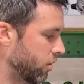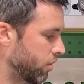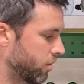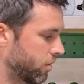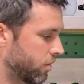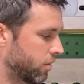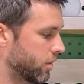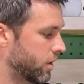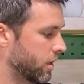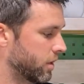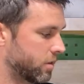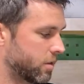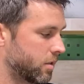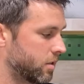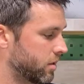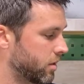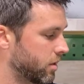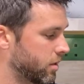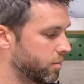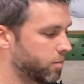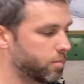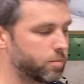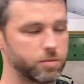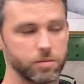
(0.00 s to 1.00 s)
this is
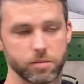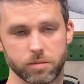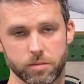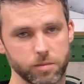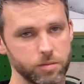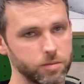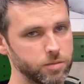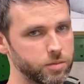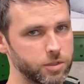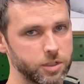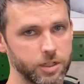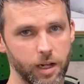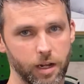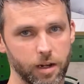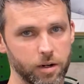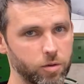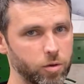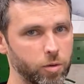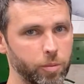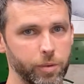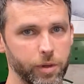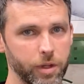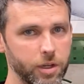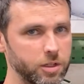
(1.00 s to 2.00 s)
a stock
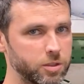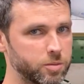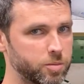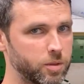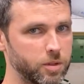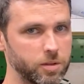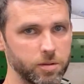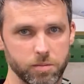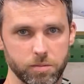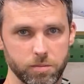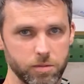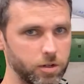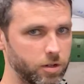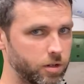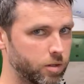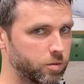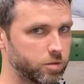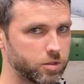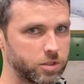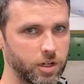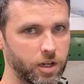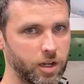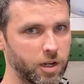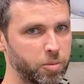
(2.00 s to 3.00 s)
replacement,
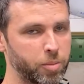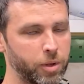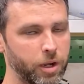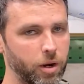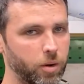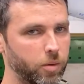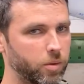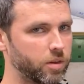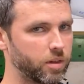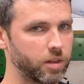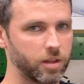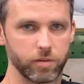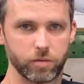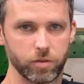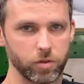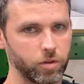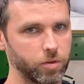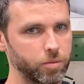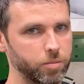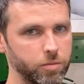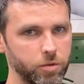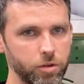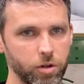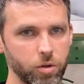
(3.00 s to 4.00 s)
stock power
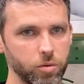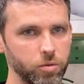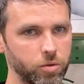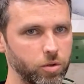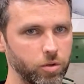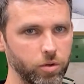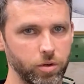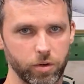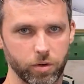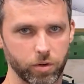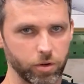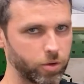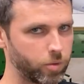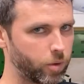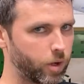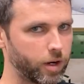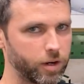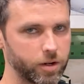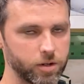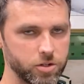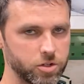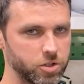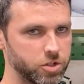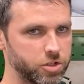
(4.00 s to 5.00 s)
level, no tuning
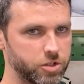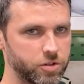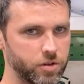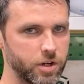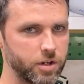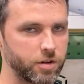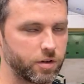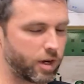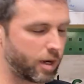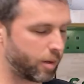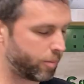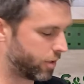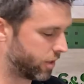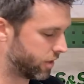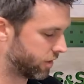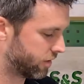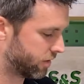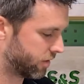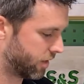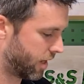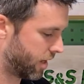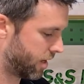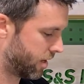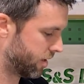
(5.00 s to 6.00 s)
required, just straight drop-in
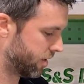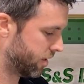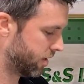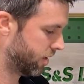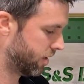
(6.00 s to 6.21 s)
set.